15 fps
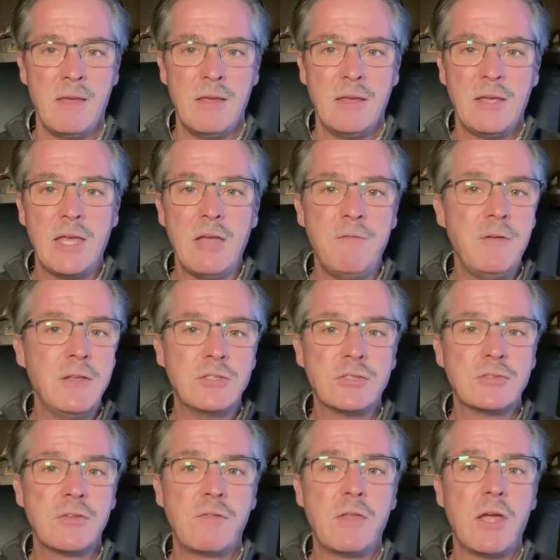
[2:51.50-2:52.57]
Key
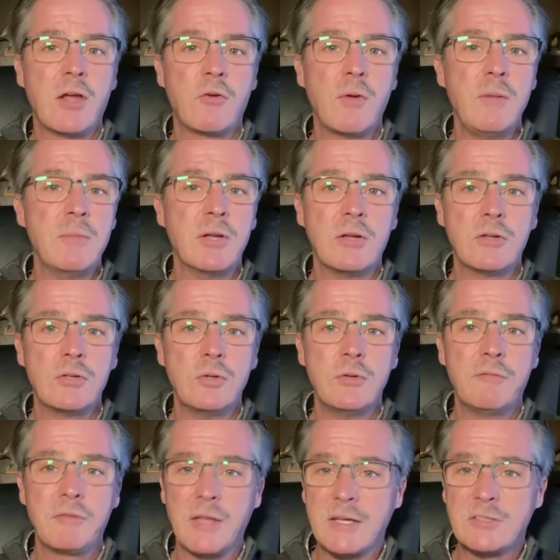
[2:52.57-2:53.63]
features of the agreement
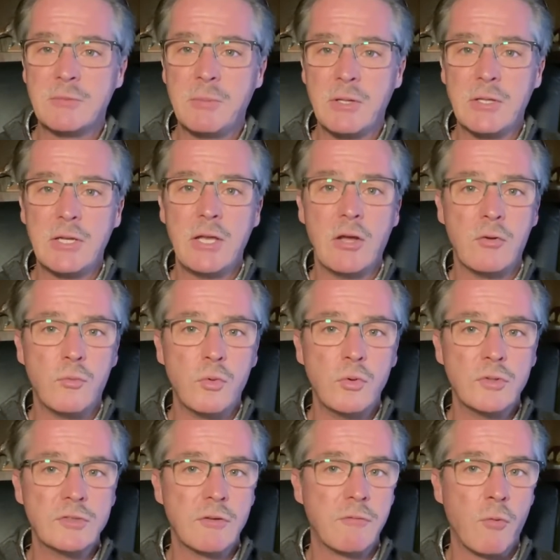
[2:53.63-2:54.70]
include flexibility on
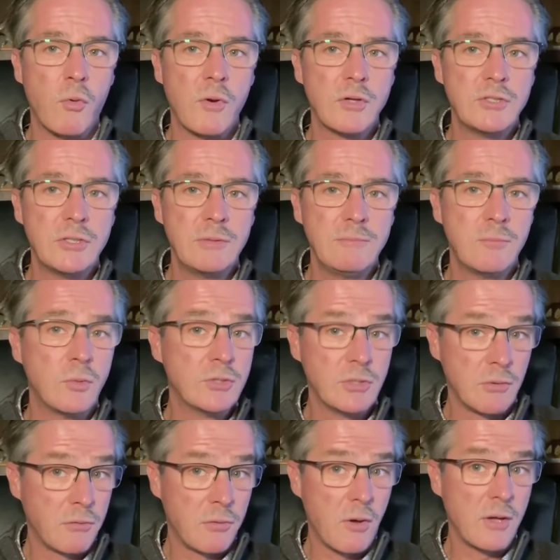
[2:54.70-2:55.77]
rules of origin, which
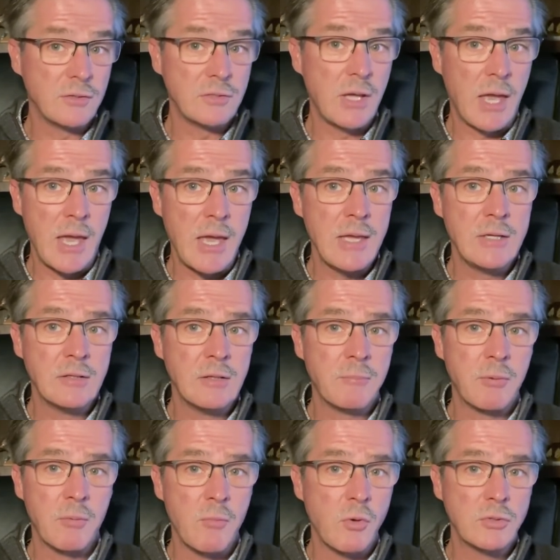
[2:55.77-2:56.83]
are thought to aid in the
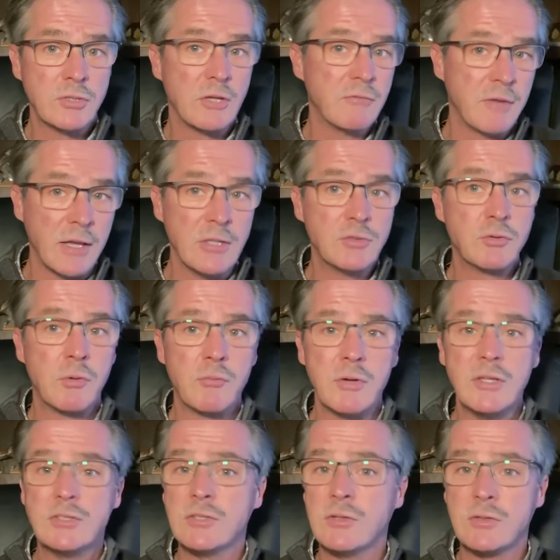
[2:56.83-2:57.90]
promotion of
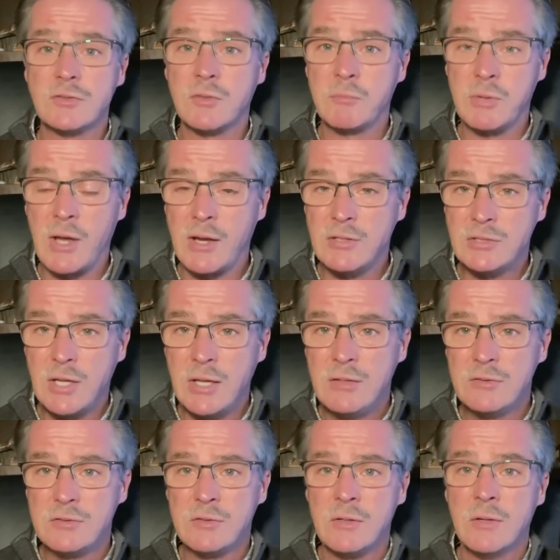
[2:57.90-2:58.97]
intra-regional supply
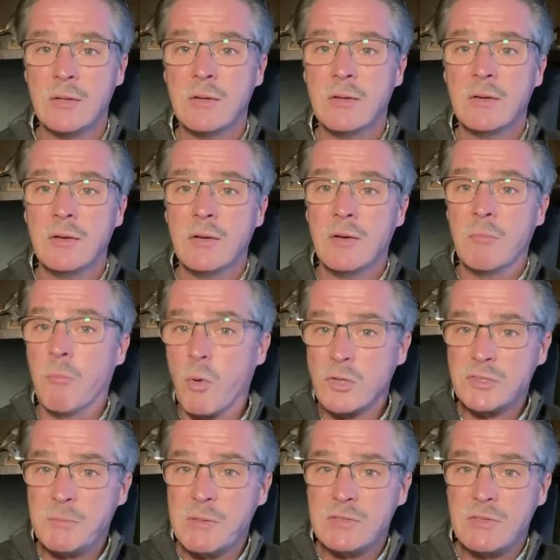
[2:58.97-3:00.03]
chains, more
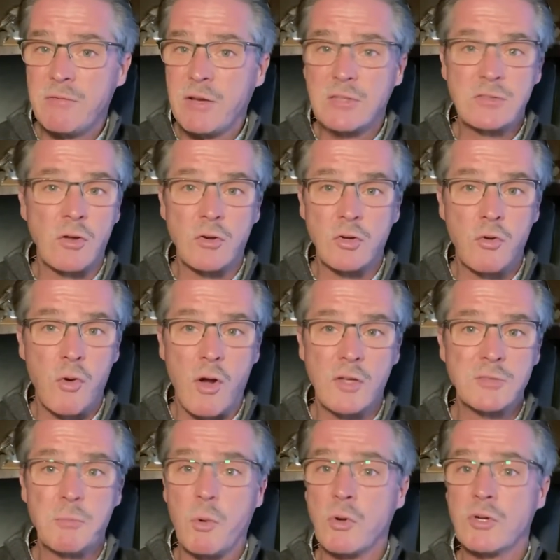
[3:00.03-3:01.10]
specifics on
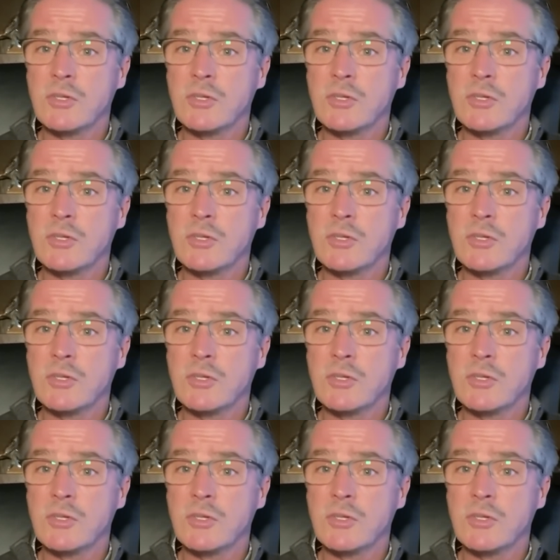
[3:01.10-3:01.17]
cross-border